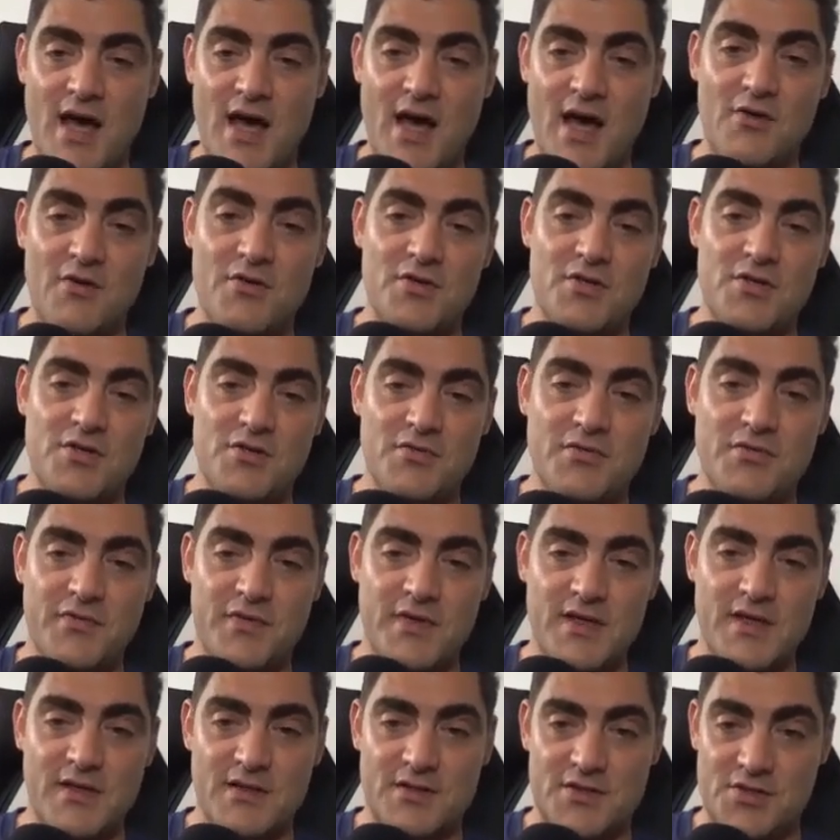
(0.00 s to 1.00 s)
How do you
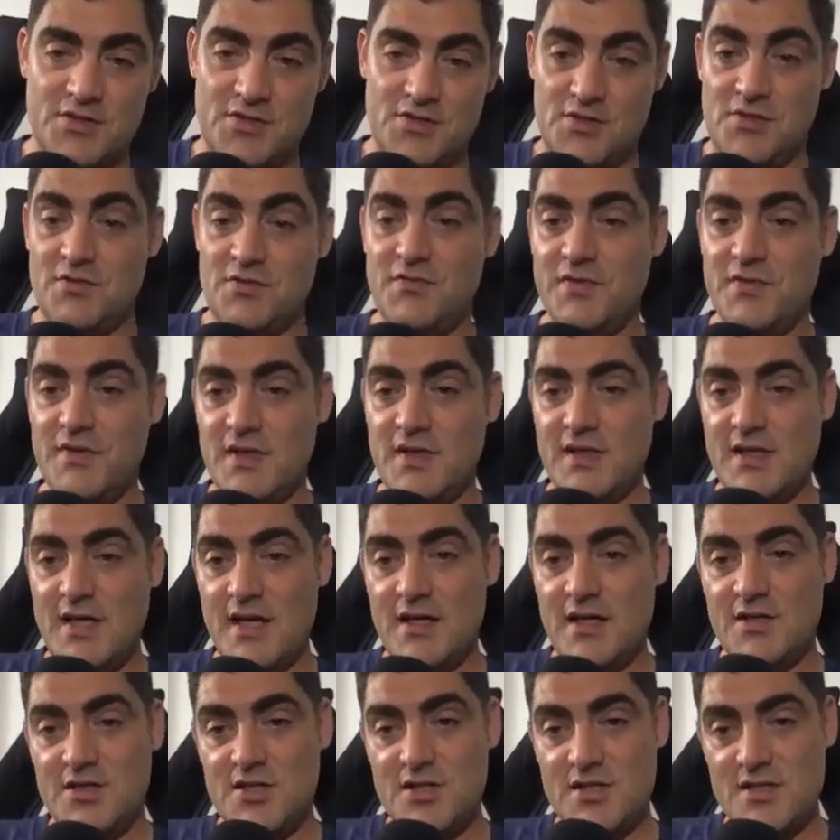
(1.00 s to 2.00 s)
feel? Do you feel
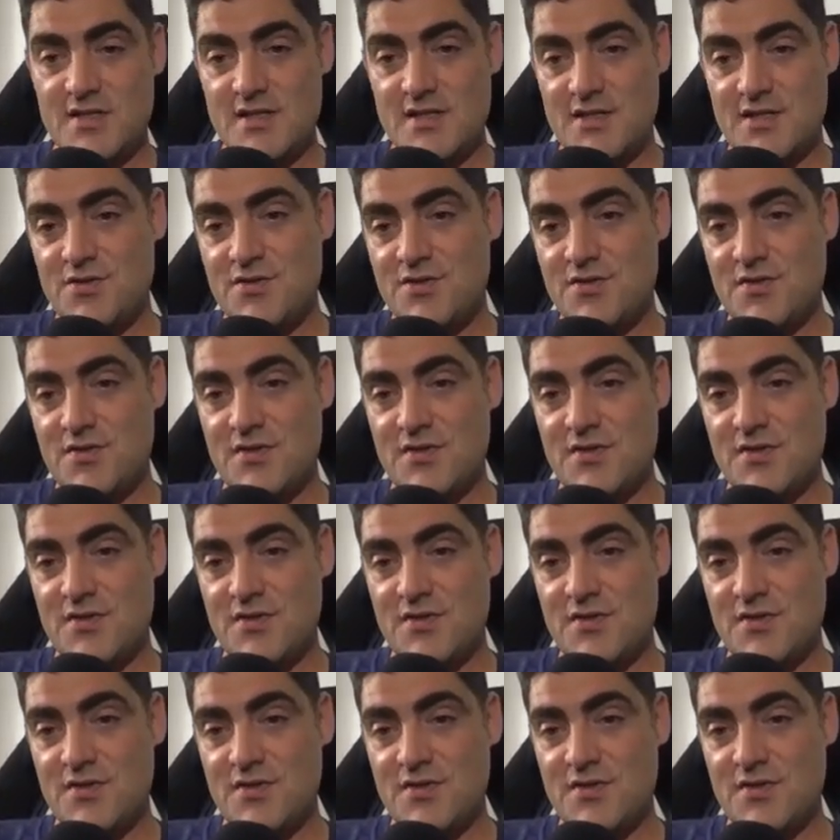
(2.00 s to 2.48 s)
anxious? And do you